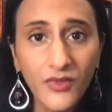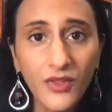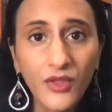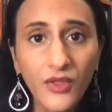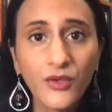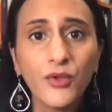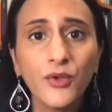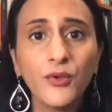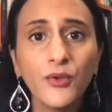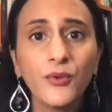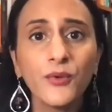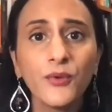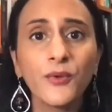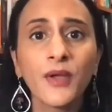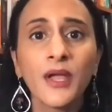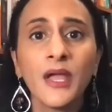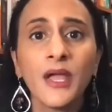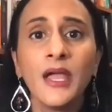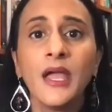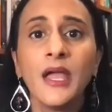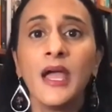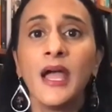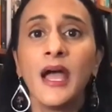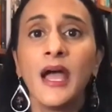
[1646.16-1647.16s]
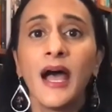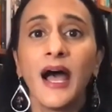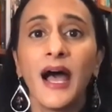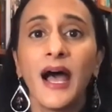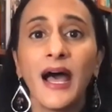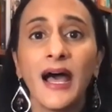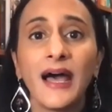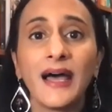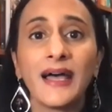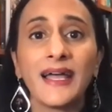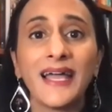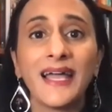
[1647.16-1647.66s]
who
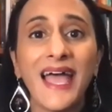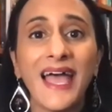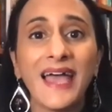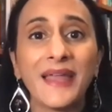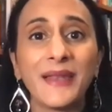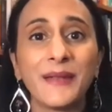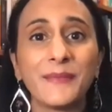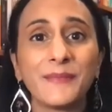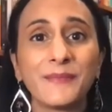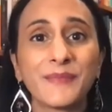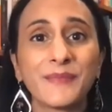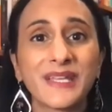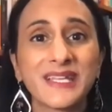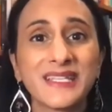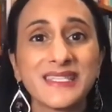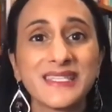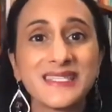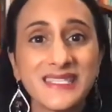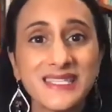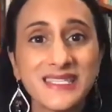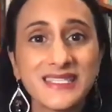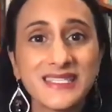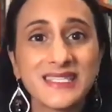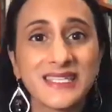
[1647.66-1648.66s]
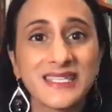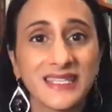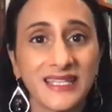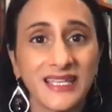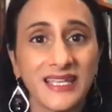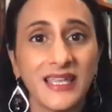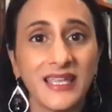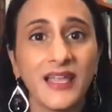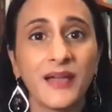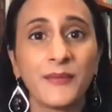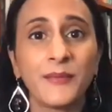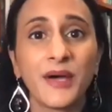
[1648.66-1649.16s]
uh,
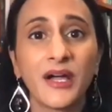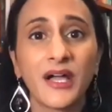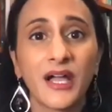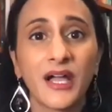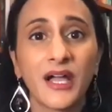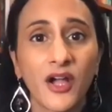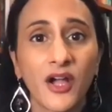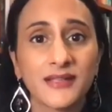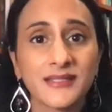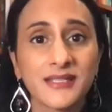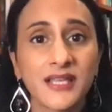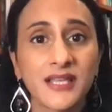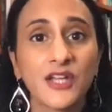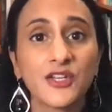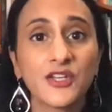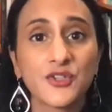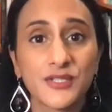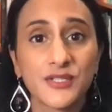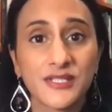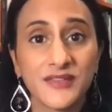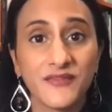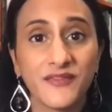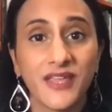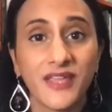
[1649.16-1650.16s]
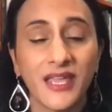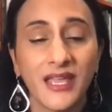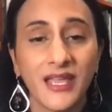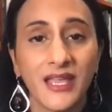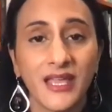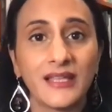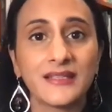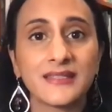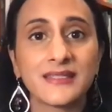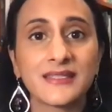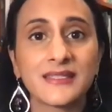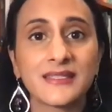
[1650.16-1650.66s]
consistently among, across hundreds of
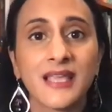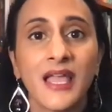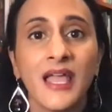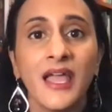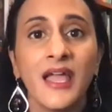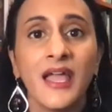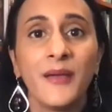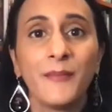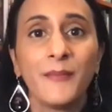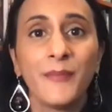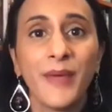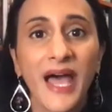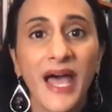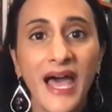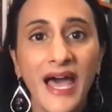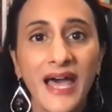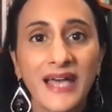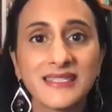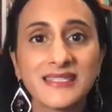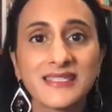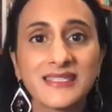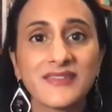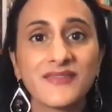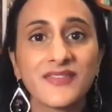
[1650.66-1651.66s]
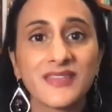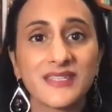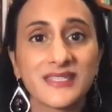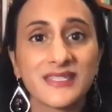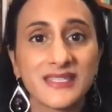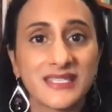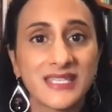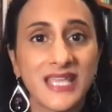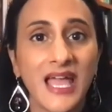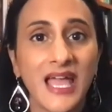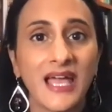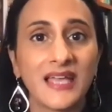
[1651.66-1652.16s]
kids passed this
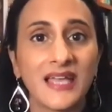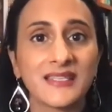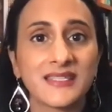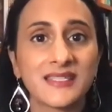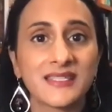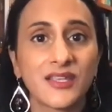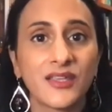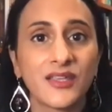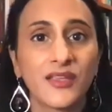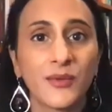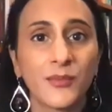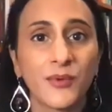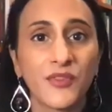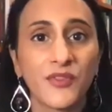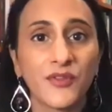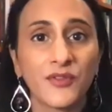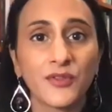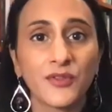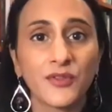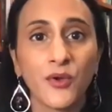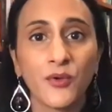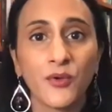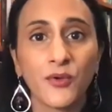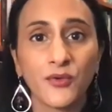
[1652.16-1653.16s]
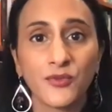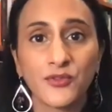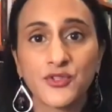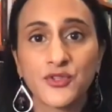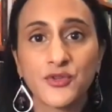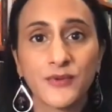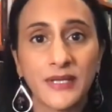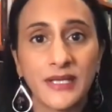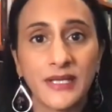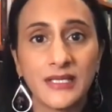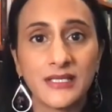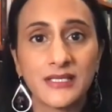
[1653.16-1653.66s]
test with a local
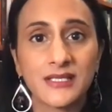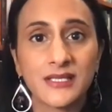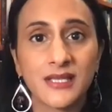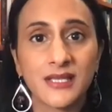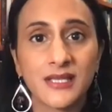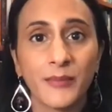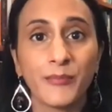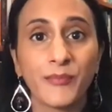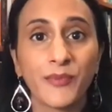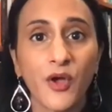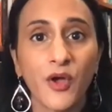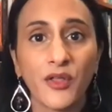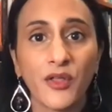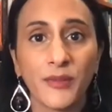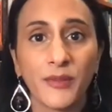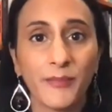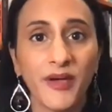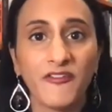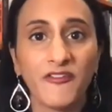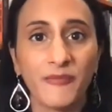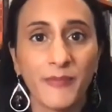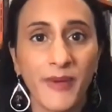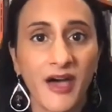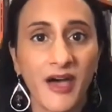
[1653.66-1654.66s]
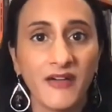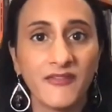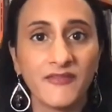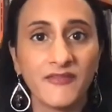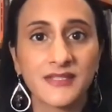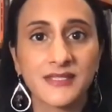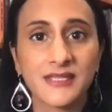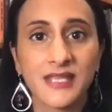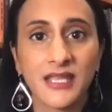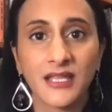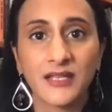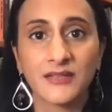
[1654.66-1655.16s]
treat uh, called a puff puff.
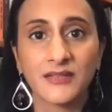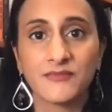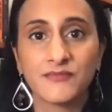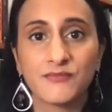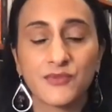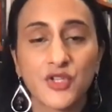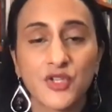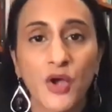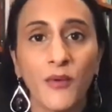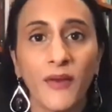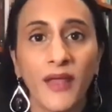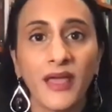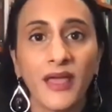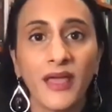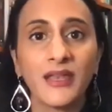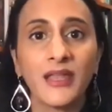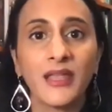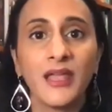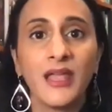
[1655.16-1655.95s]
It's like a donut.